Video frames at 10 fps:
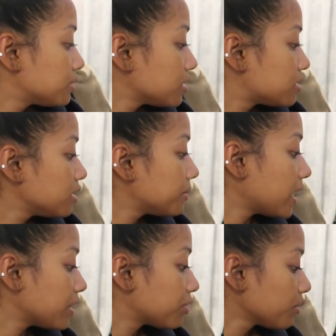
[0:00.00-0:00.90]
I'm so stupid,
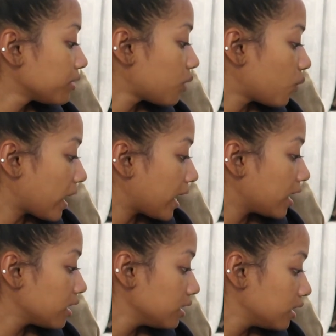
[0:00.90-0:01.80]
I threw it
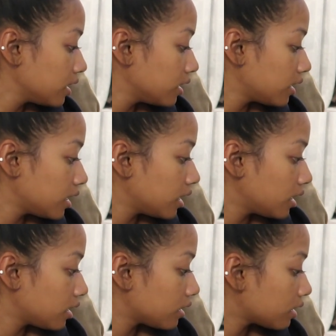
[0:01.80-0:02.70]
away.
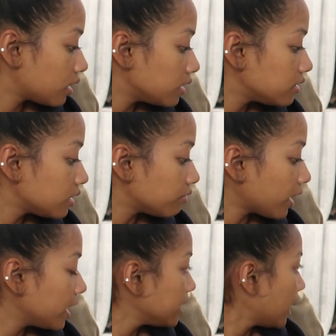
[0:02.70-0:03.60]
I did,
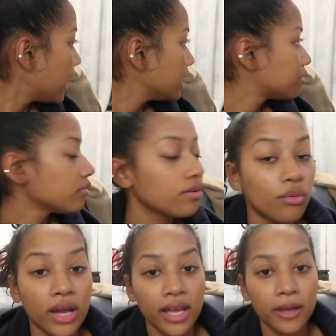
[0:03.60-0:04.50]
right? Yeah, I threw it
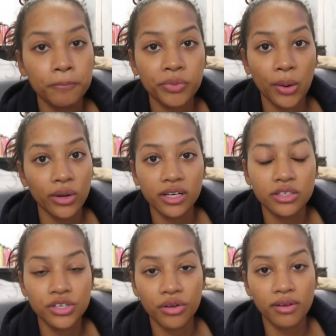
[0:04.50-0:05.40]
away. I wanted
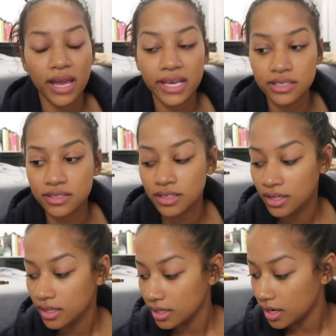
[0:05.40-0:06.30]
to show you guys
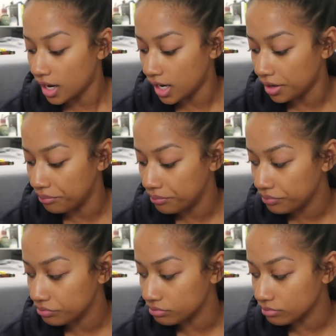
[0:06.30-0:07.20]
um,
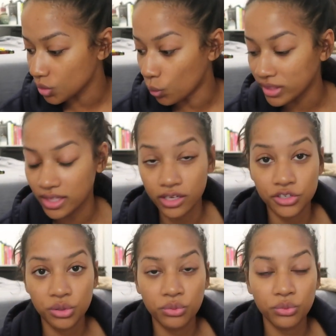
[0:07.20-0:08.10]
what the
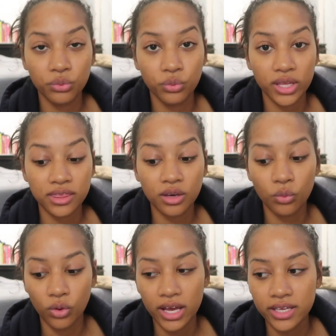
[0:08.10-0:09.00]
issue with it
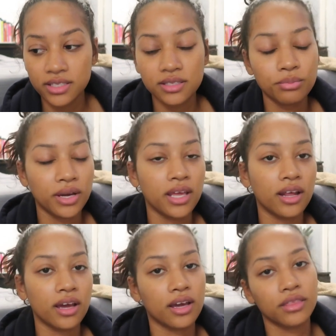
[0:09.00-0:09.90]
was, but
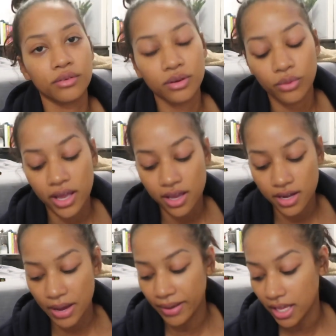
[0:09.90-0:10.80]
I threw it away
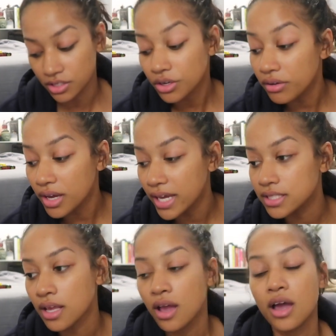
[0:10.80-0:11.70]
and now I can't show you
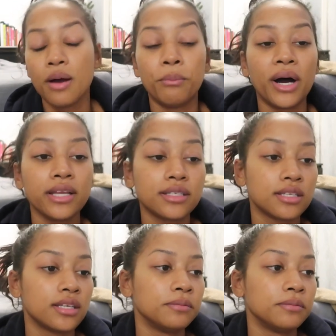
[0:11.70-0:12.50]
guys, but